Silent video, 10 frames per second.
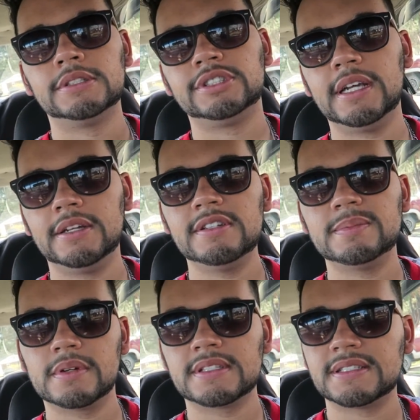she had to do
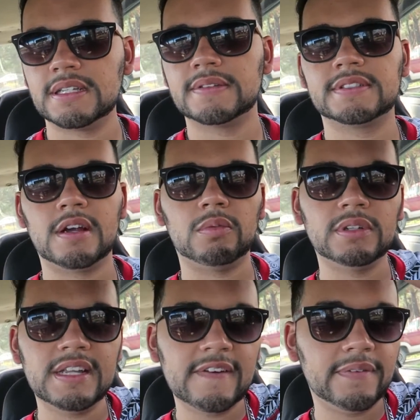some other stuff. So
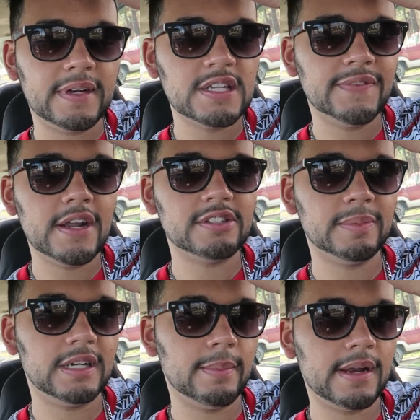we'll definitely those videos
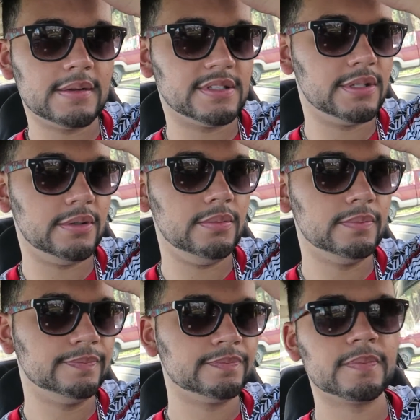will be coming out soon.
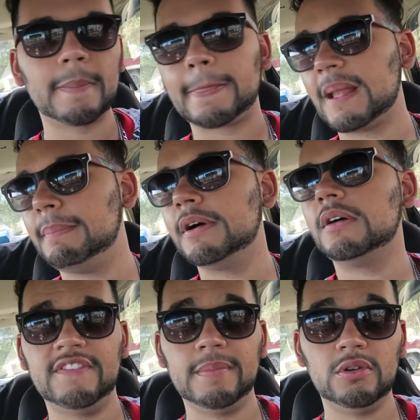
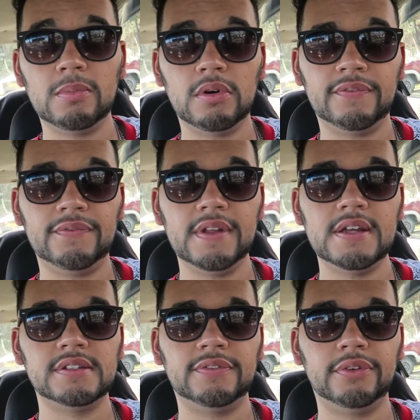But I'll be doing more
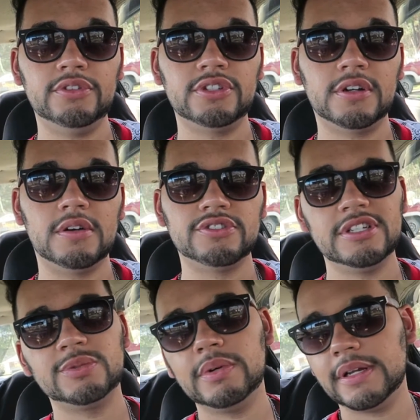videos in the future because
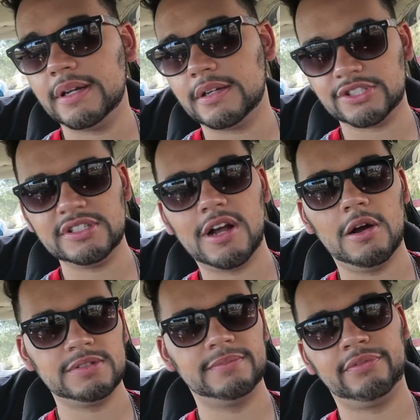she's really she's an
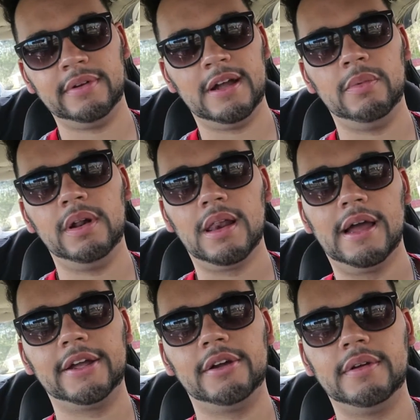awesome friend. I really
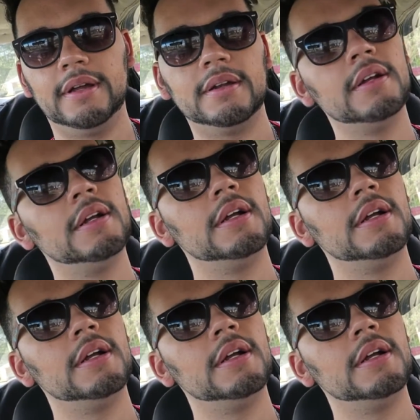like her and